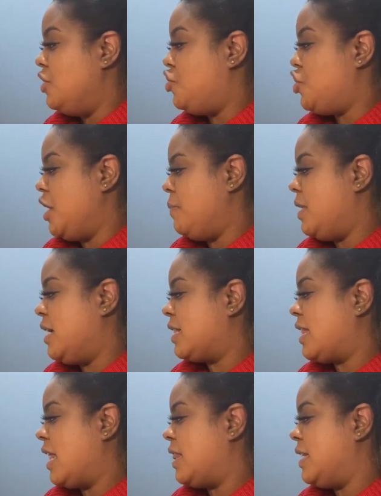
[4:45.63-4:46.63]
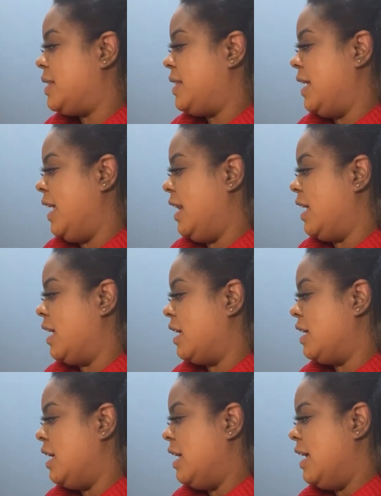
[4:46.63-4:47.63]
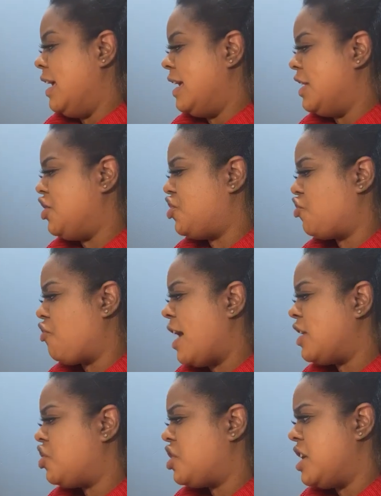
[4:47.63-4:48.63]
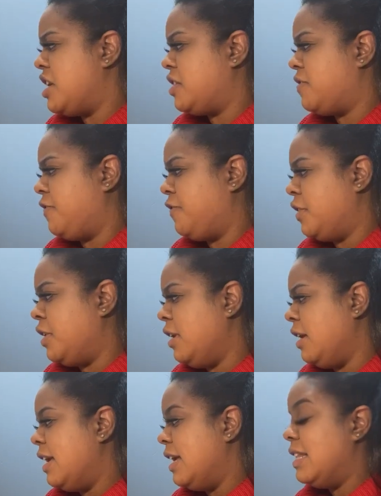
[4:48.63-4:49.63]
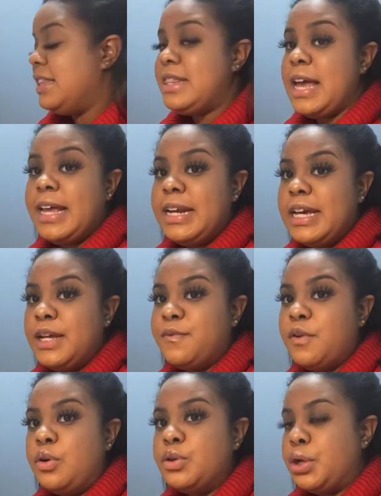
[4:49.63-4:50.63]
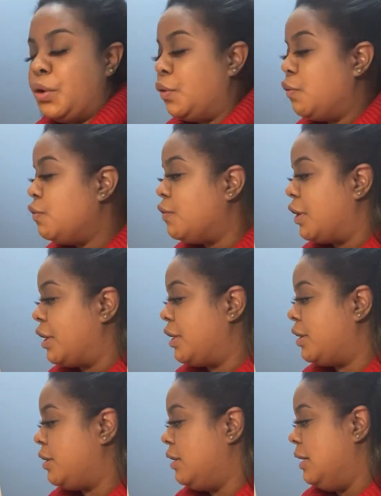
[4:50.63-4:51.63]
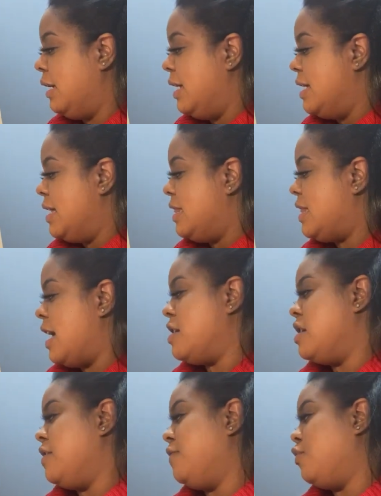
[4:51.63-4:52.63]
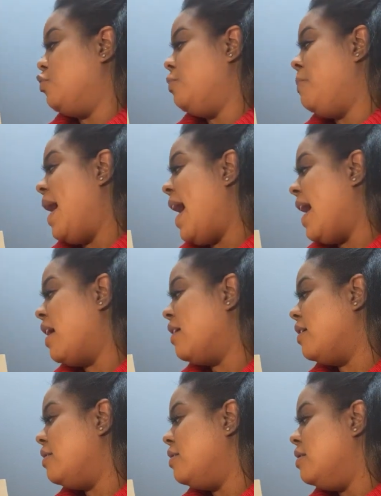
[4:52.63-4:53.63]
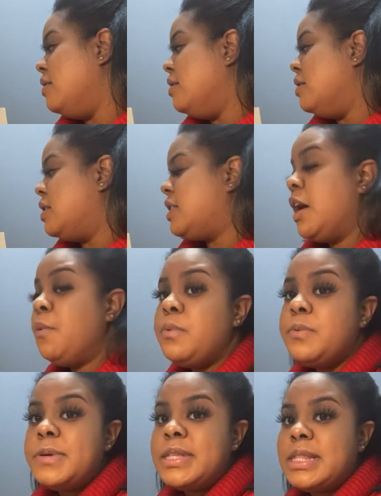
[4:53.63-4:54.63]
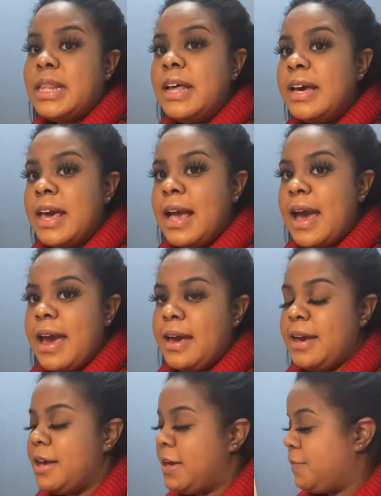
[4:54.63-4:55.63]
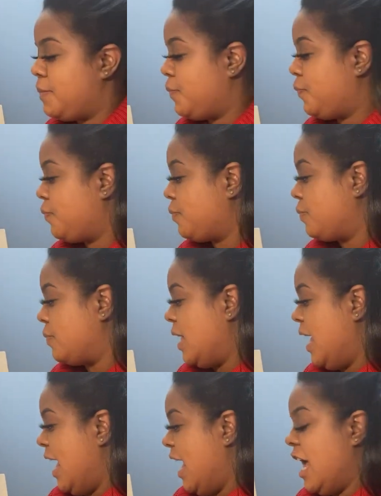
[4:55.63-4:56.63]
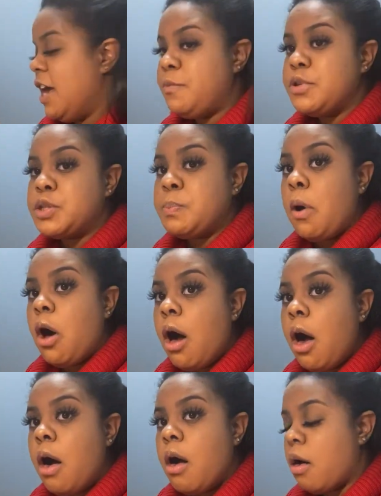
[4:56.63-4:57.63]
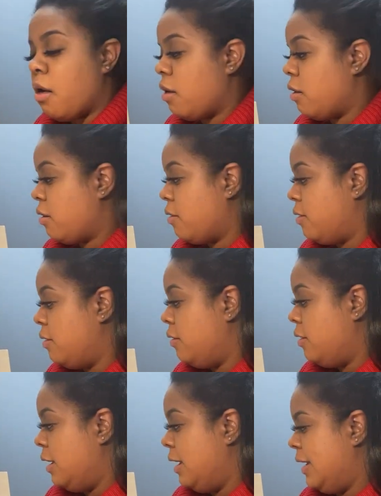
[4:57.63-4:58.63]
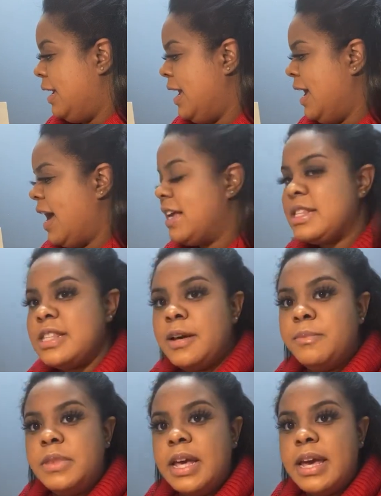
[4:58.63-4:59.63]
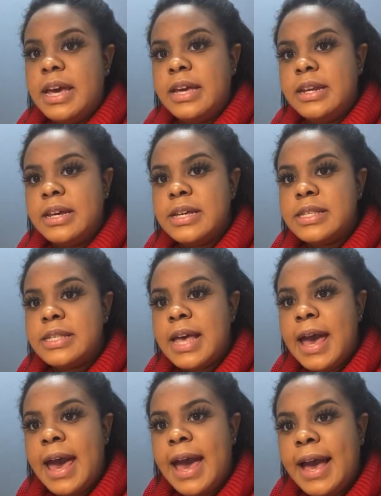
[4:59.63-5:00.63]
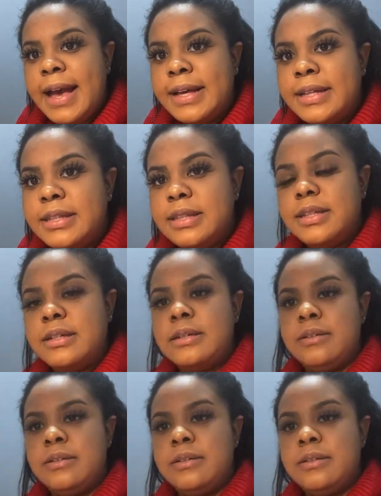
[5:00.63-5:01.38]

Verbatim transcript: Jim looked at the ceiling. He scratched his foot, then he rolled over. Then he rolled back. Someone was looking at him. It was Paul. He had something in his hand.